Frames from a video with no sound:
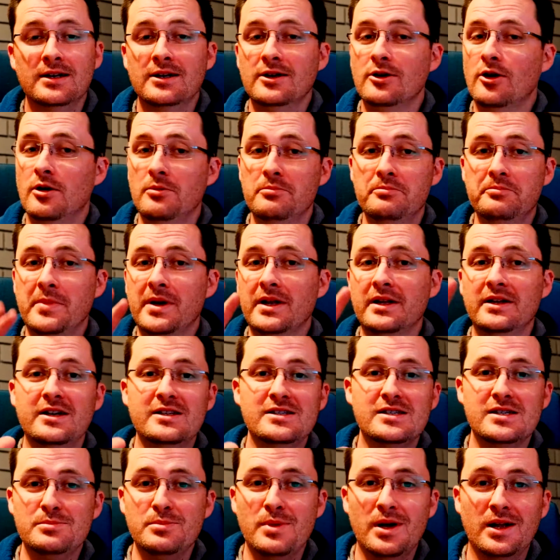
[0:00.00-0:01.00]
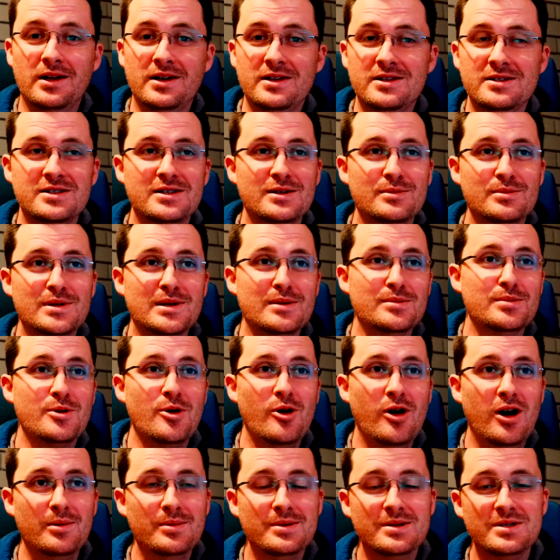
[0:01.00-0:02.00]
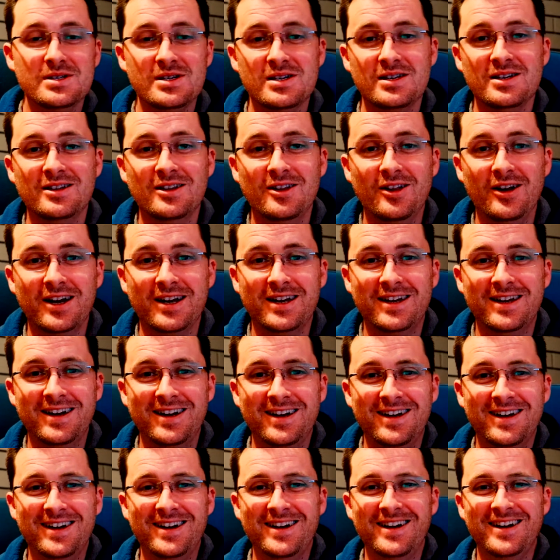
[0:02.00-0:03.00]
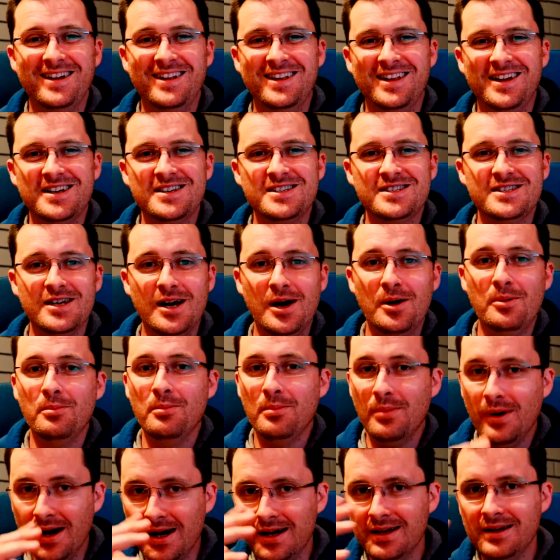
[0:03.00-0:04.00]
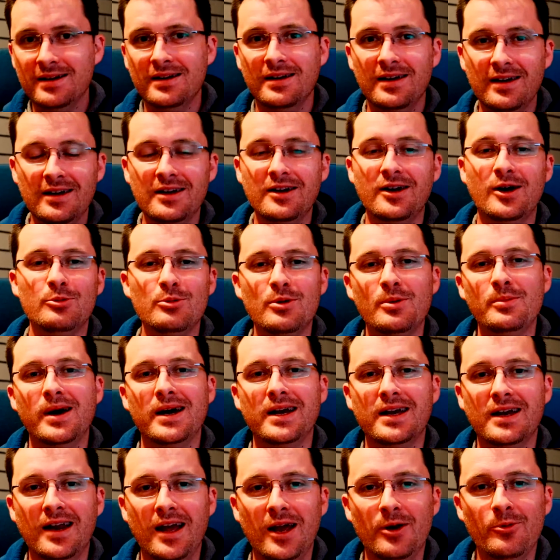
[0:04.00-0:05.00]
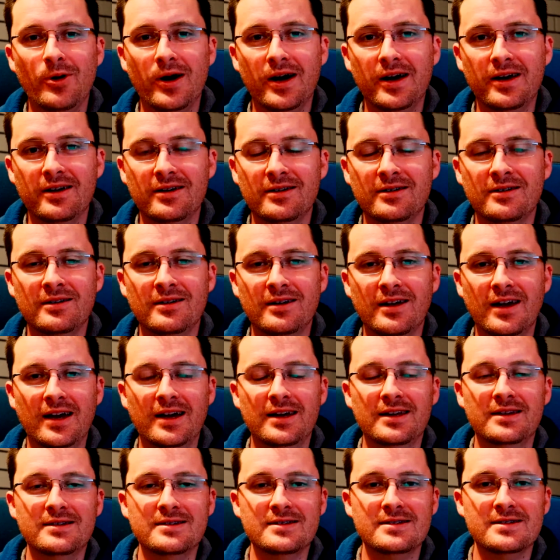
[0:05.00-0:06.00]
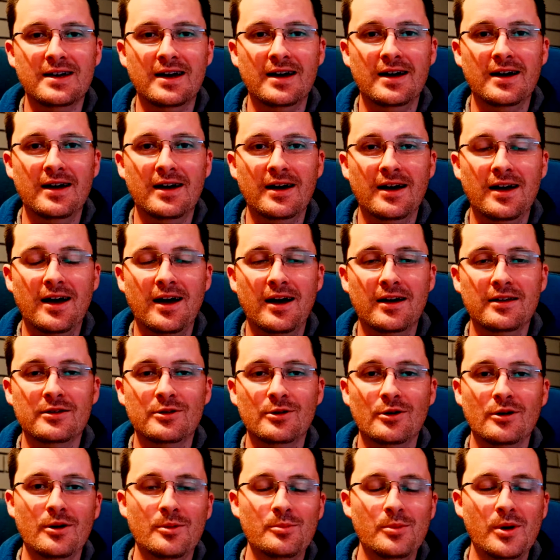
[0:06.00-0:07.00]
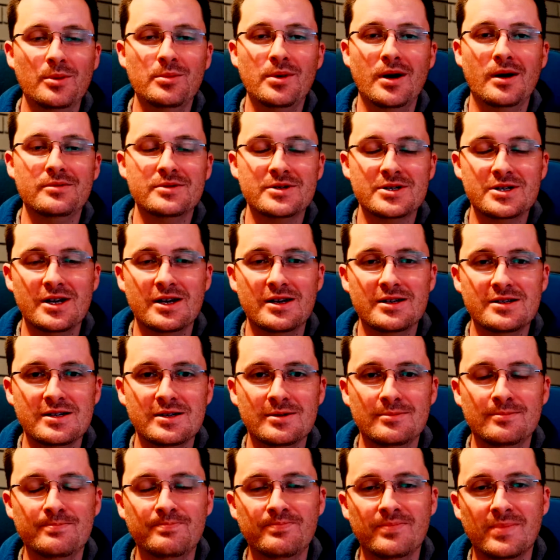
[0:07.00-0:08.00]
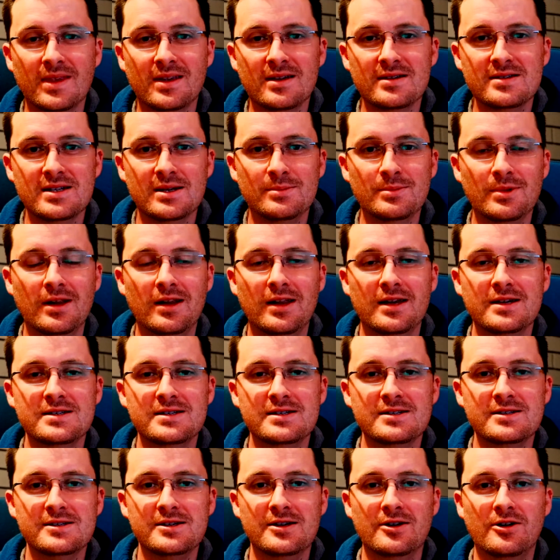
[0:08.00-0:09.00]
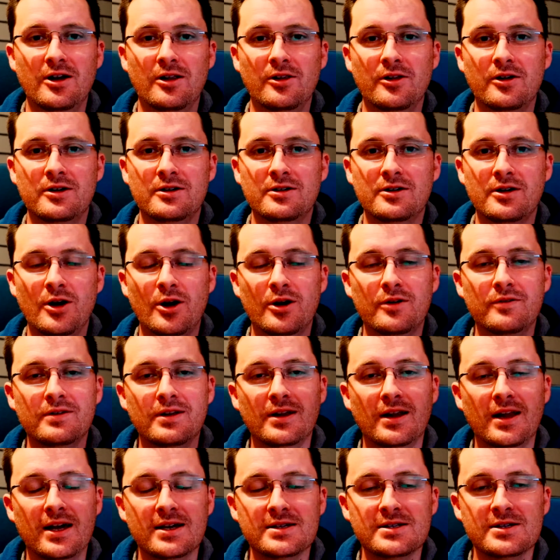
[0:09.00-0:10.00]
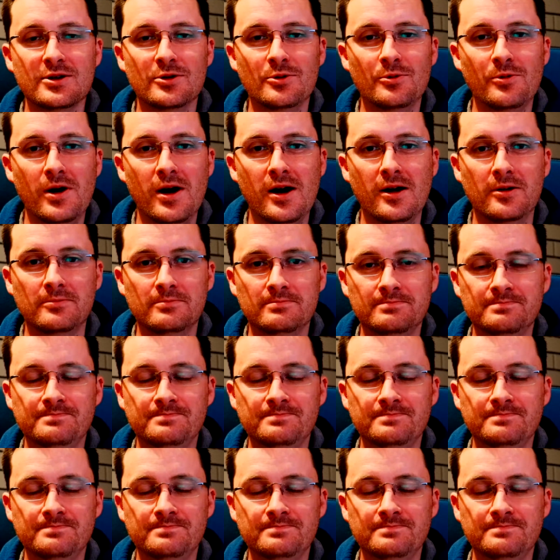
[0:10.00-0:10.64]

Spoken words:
Not millions and millions of subscribers like some, but you know, we're making headway, and I thought I might be able to share some of the lessons that I learned over the last little while.